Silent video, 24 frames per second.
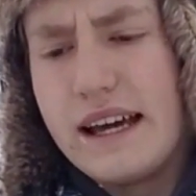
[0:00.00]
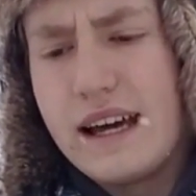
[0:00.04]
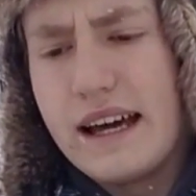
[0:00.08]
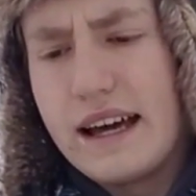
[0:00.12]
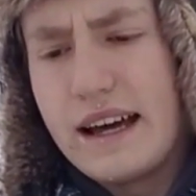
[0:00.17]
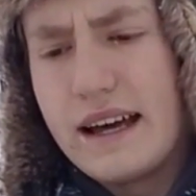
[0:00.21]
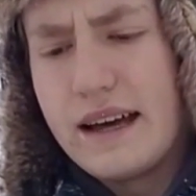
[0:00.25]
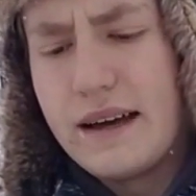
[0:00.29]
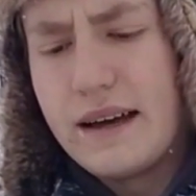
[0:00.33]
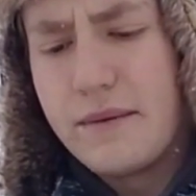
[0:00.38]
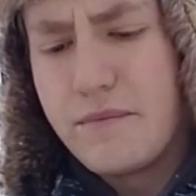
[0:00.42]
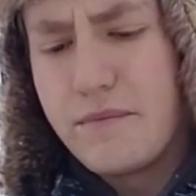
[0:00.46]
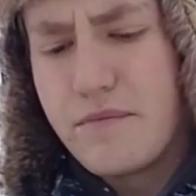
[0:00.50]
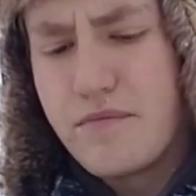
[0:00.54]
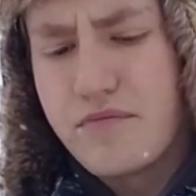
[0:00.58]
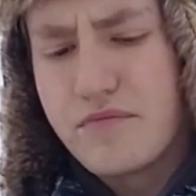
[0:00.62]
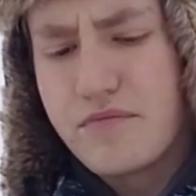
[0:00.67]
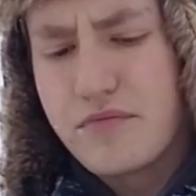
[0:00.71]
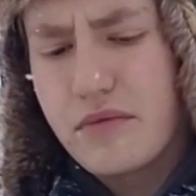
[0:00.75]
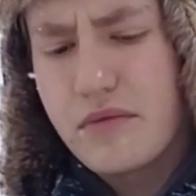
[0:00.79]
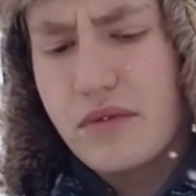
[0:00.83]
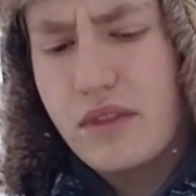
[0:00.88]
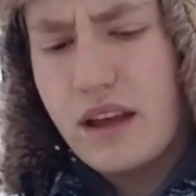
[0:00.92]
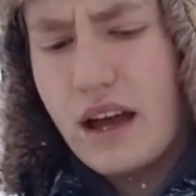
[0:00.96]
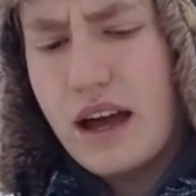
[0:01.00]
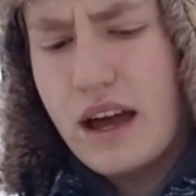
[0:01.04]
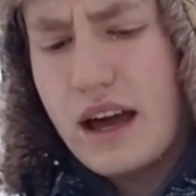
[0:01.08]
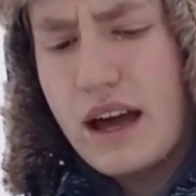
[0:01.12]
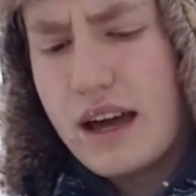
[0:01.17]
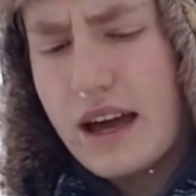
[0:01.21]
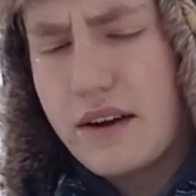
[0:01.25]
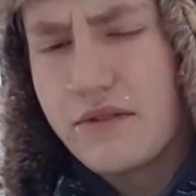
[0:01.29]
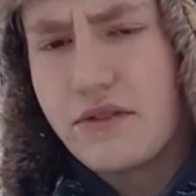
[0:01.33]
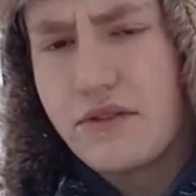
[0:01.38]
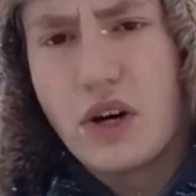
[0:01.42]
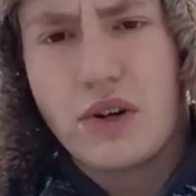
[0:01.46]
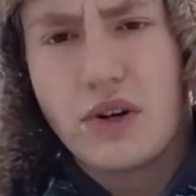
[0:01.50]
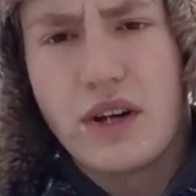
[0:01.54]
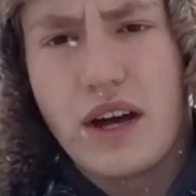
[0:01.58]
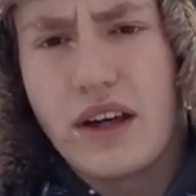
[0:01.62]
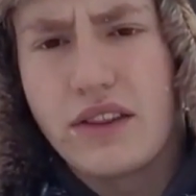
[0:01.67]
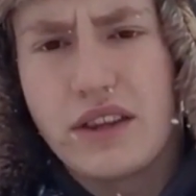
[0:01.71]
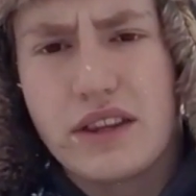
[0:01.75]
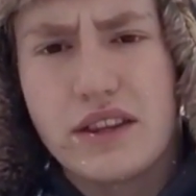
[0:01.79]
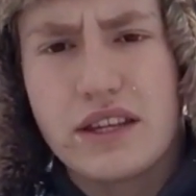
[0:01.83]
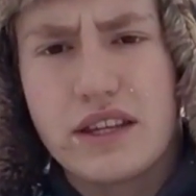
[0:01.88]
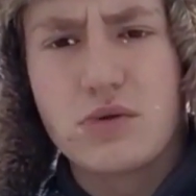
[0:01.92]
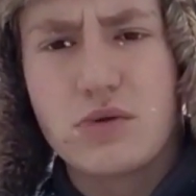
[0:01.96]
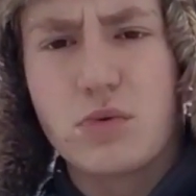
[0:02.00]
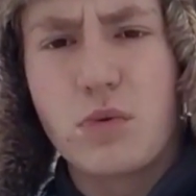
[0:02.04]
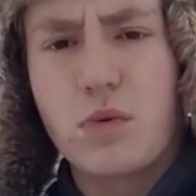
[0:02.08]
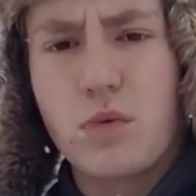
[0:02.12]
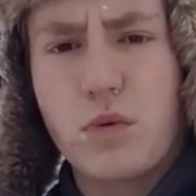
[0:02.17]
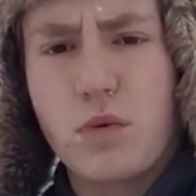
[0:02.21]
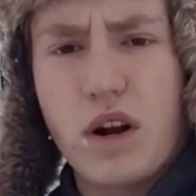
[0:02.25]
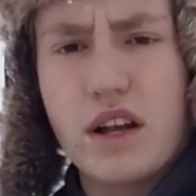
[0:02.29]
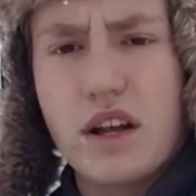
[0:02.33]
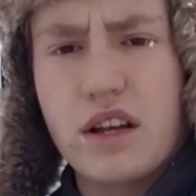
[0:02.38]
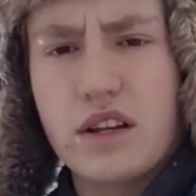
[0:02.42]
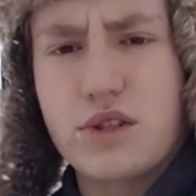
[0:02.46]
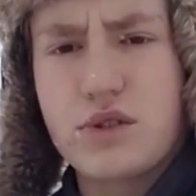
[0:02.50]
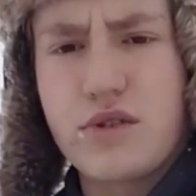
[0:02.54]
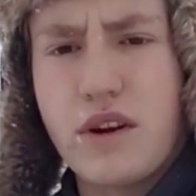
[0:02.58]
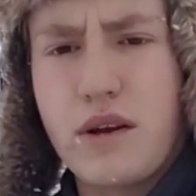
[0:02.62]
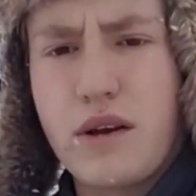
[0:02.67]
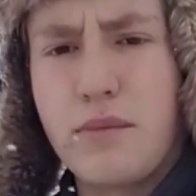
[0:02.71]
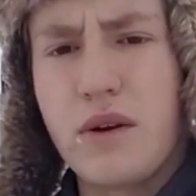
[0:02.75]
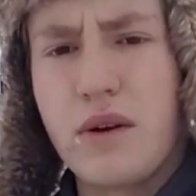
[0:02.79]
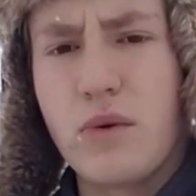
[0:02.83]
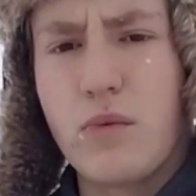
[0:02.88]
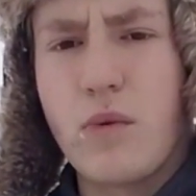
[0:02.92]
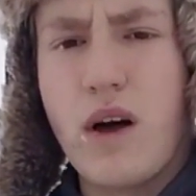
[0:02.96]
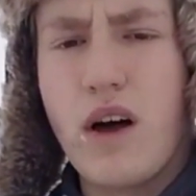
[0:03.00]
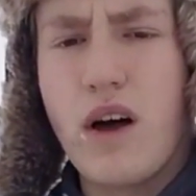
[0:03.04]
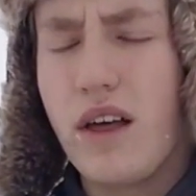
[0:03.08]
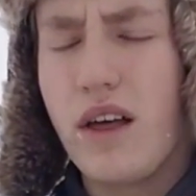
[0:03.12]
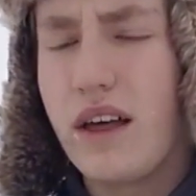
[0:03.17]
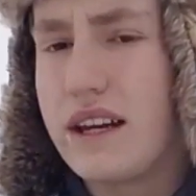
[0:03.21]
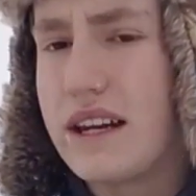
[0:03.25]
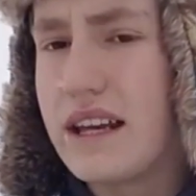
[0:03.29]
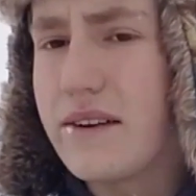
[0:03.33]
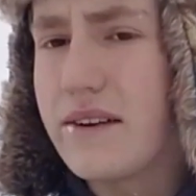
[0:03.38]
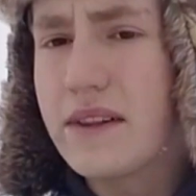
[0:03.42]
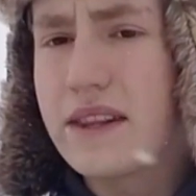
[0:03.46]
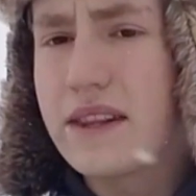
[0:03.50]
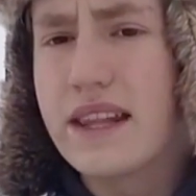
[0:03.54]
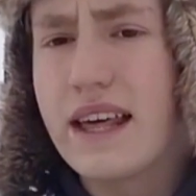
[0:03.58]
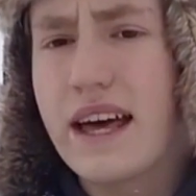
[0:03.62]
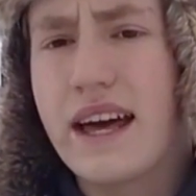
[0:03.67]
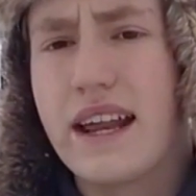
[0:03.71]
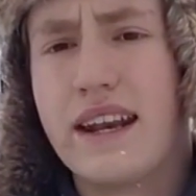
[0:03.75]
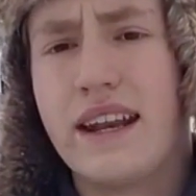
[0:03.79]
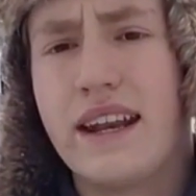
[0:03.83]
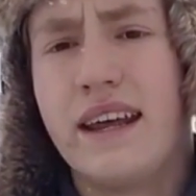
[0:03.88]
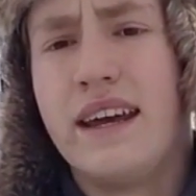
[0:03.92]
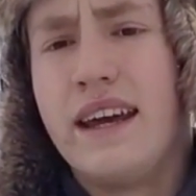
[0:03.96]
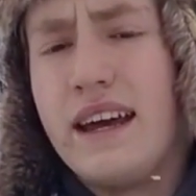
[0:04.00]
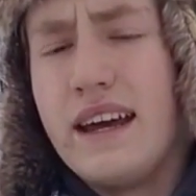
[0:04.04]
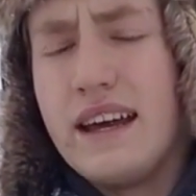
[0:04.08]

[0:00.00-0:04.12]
I have no doubt that this would work extremely well, and even then,